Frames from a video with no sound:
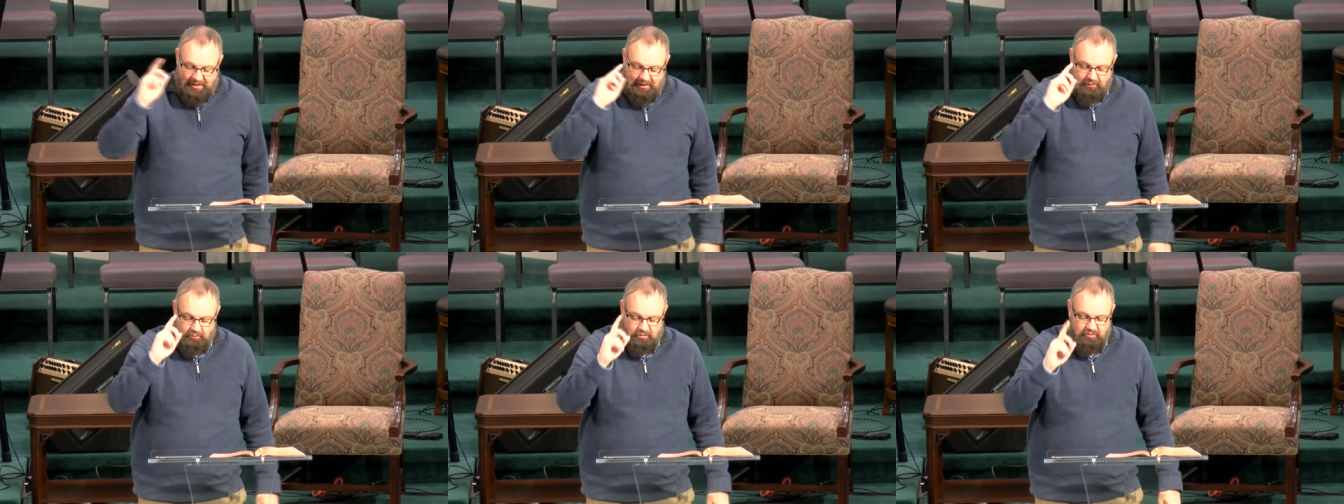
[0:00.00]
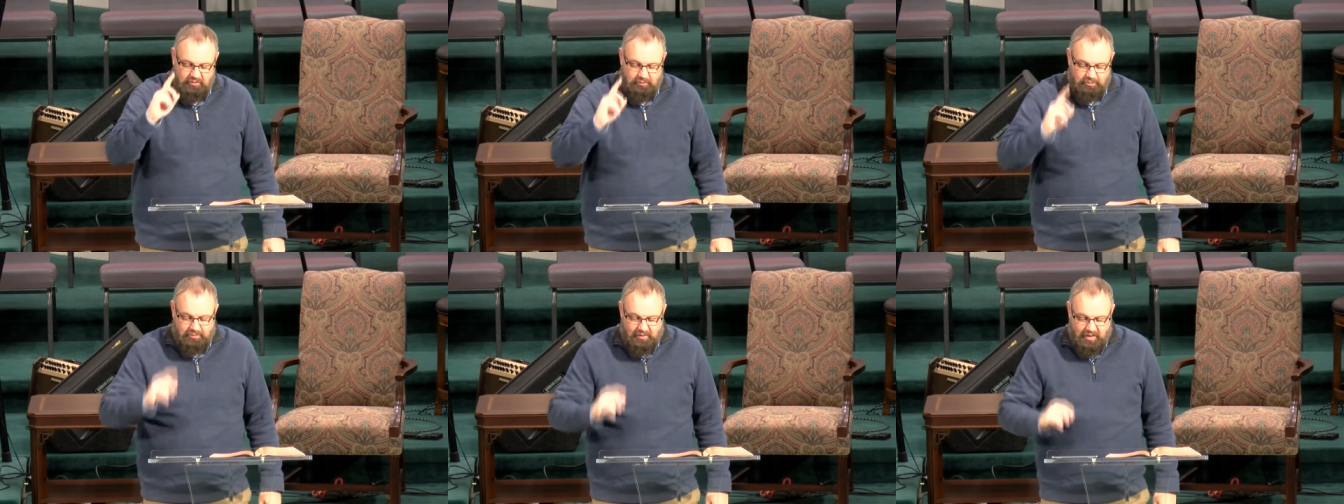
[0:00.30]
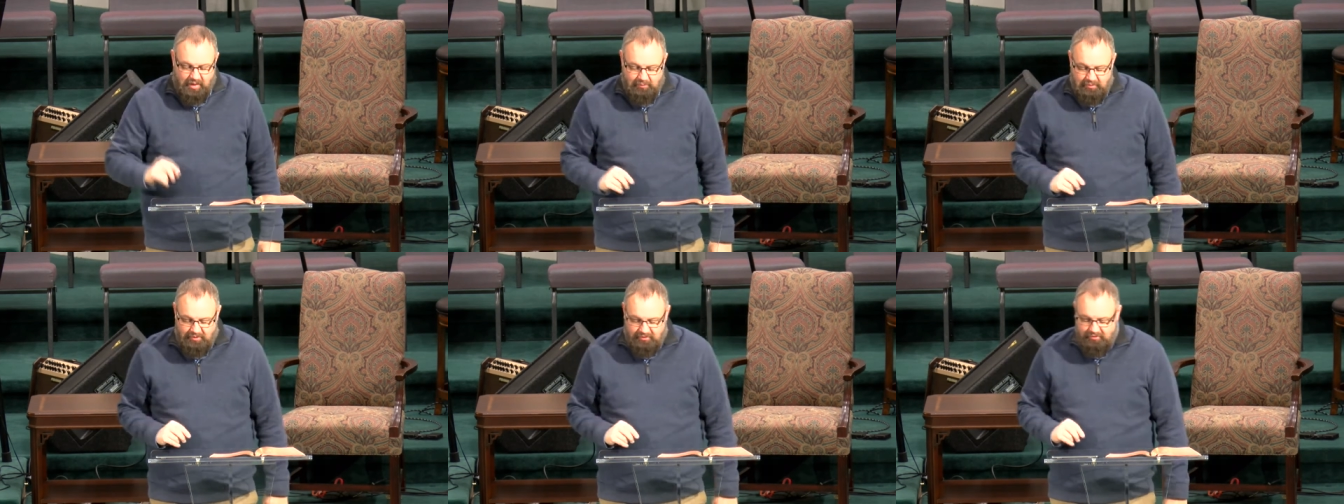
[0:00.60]
It was a
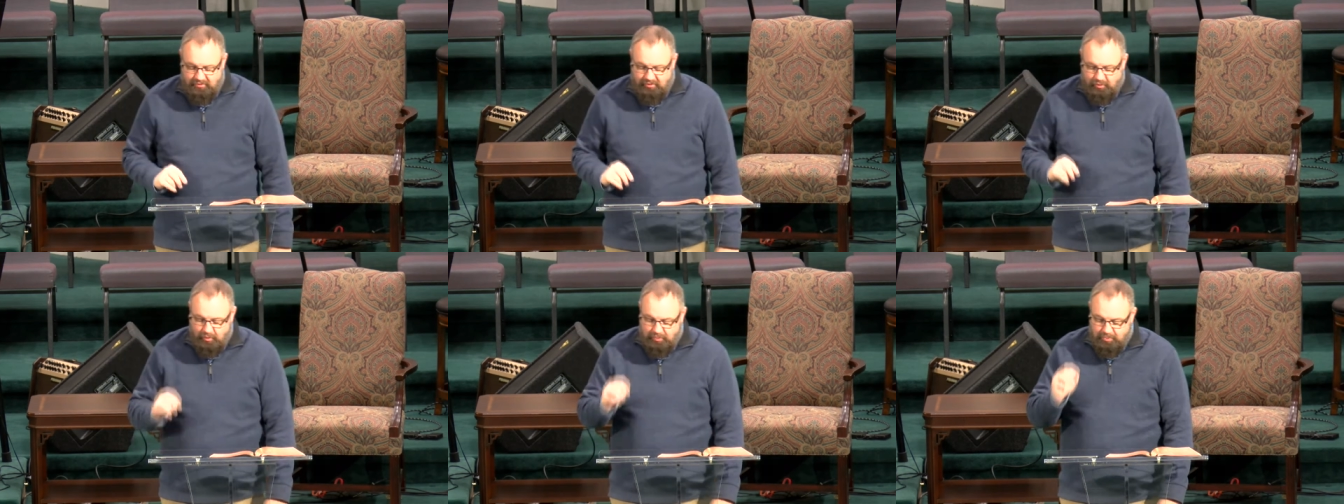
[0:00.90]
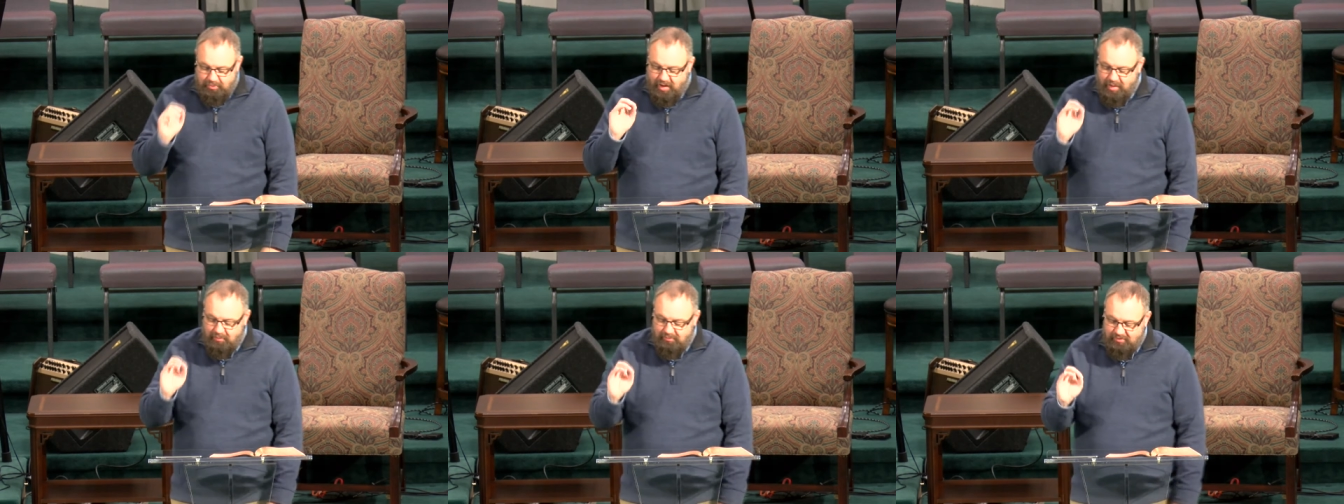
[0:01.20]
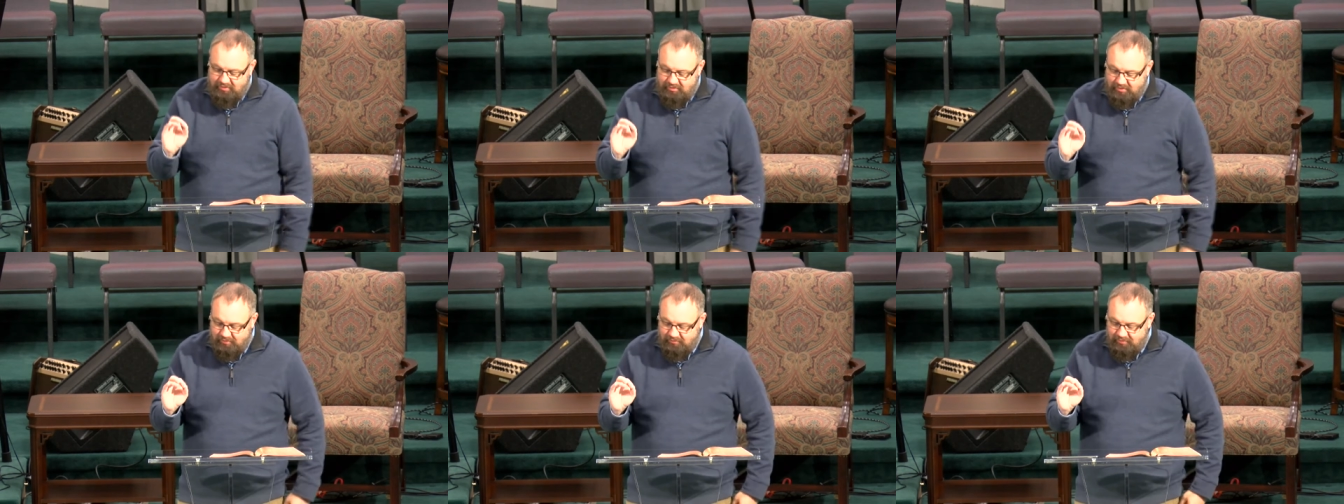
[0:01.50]
promise. So, a
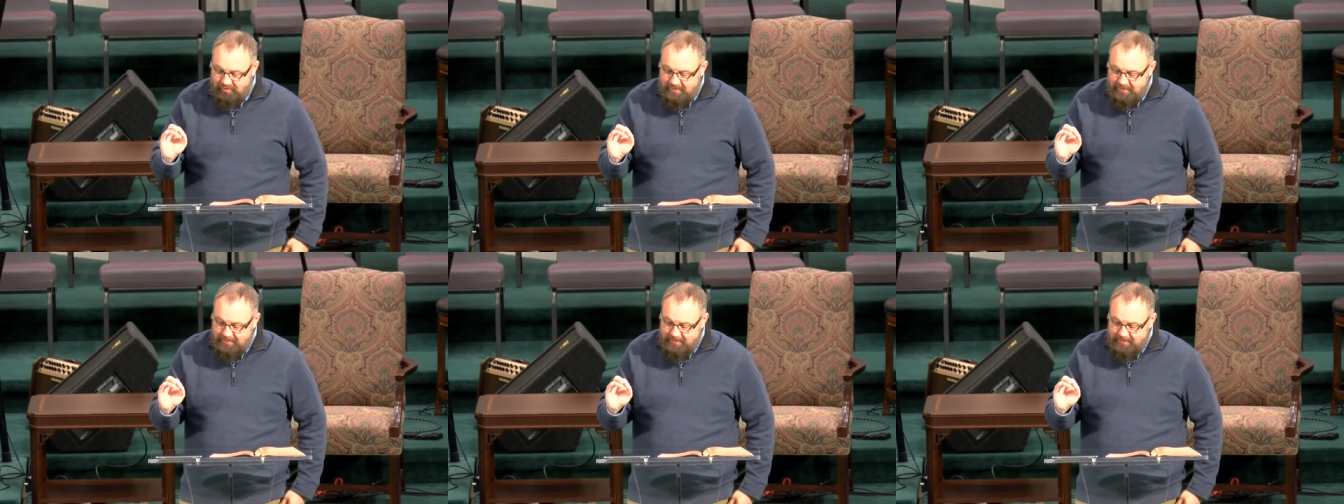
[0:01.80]
promise of,